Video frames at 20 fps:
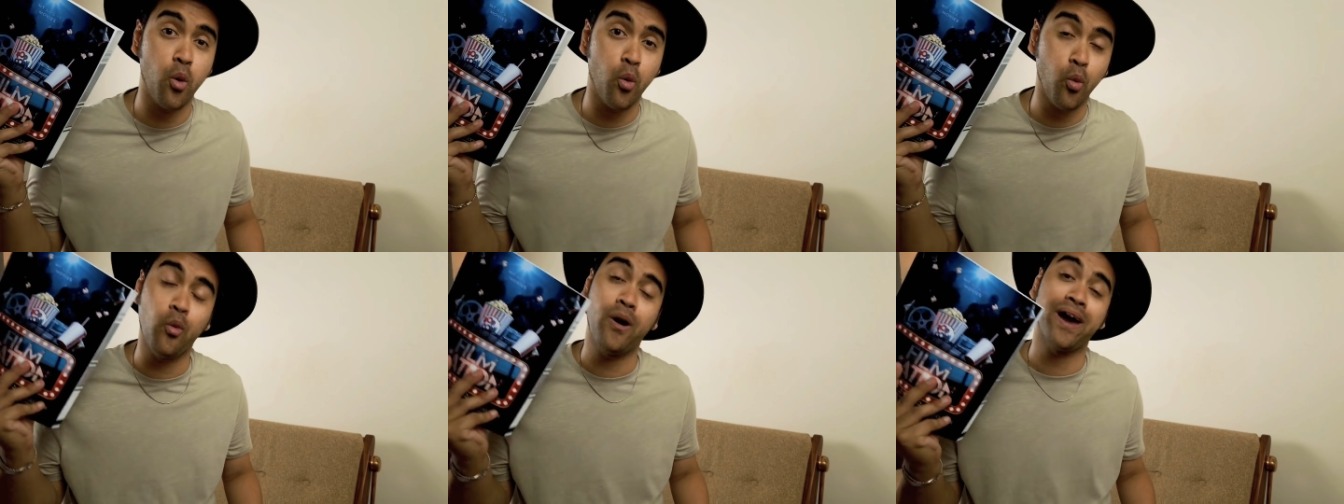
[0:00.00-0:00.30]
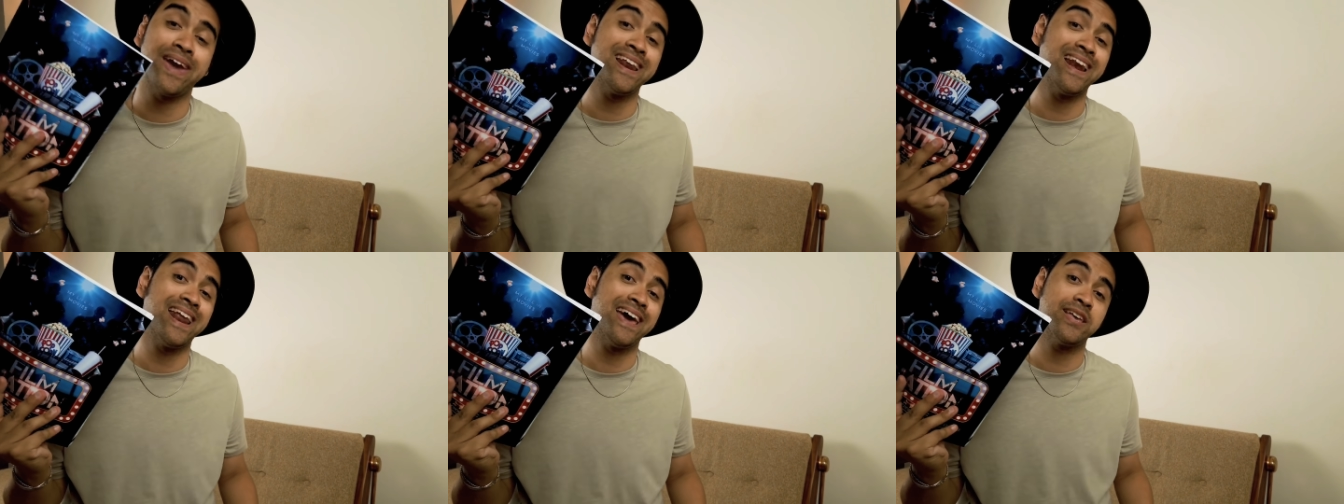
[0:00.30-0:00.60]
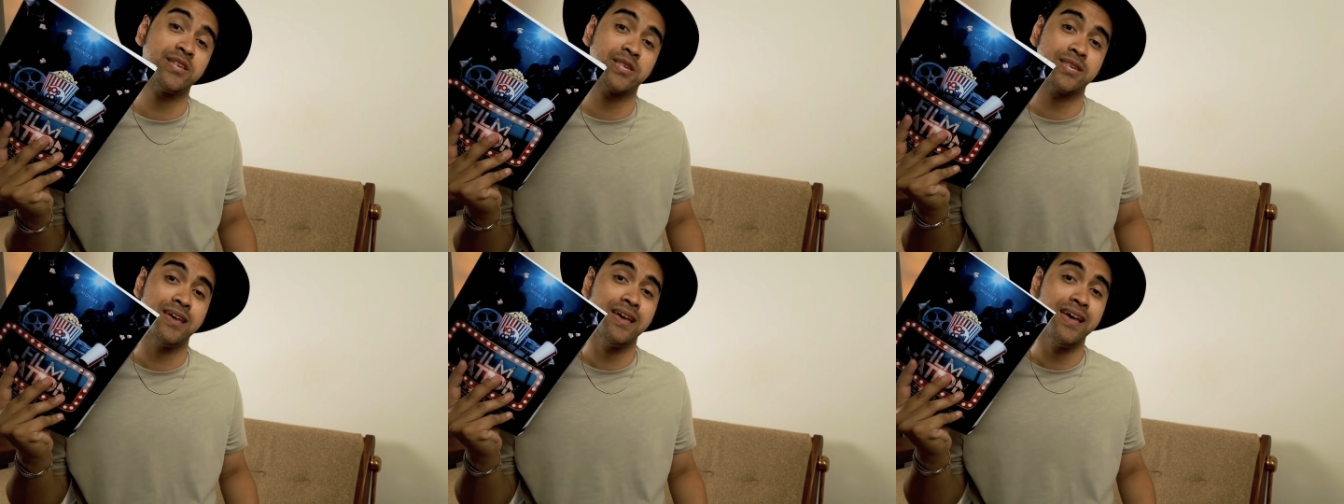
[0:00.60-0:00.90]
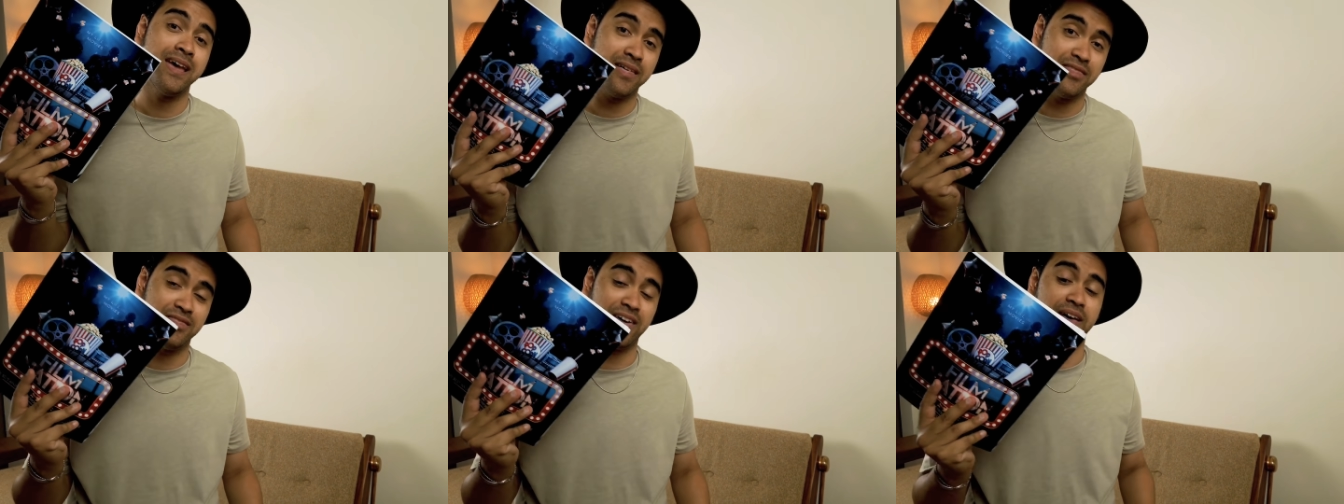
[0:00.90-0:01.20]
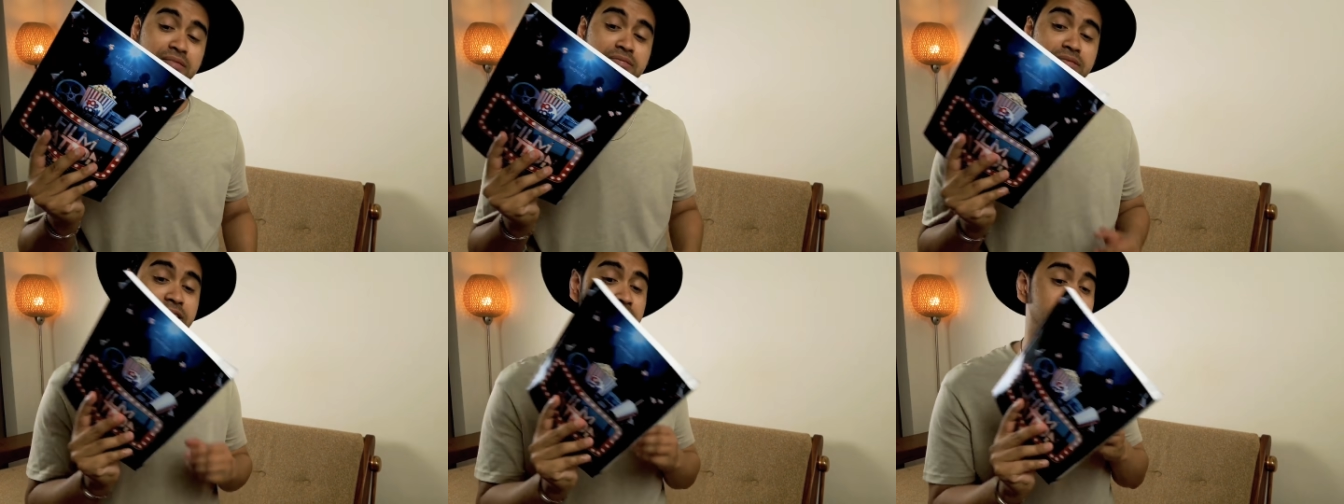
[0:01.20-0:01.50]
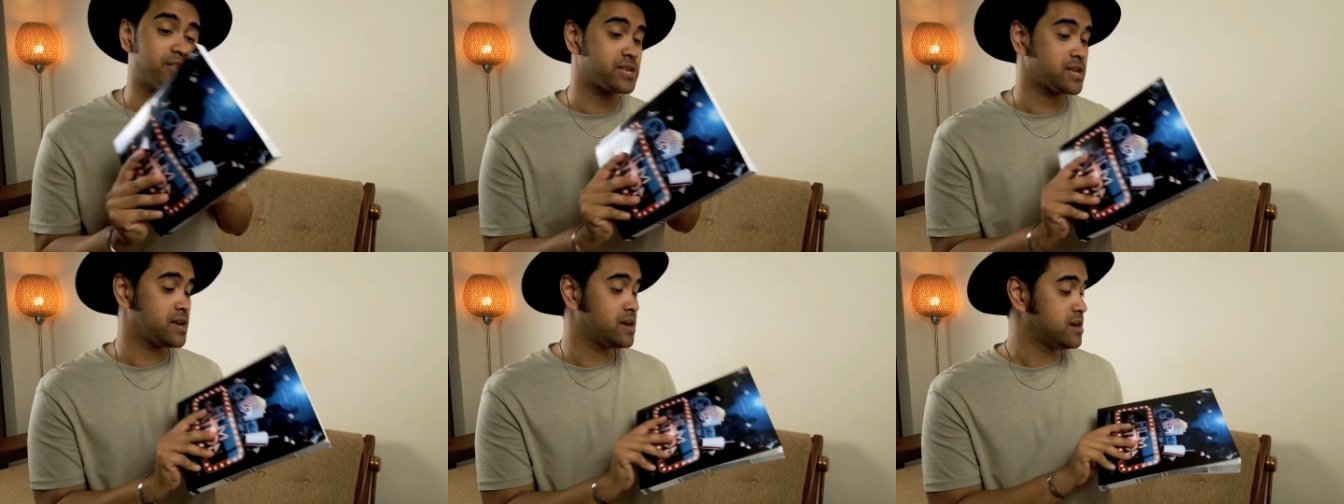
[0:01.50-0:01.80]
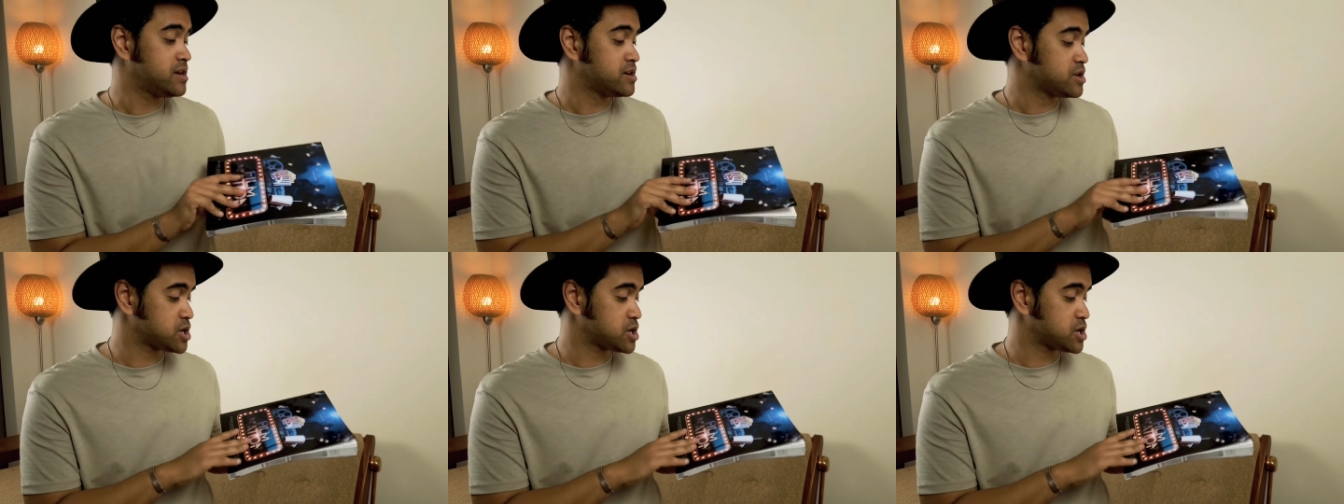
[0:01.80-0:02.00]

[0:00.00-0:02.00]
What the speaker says: way less than this.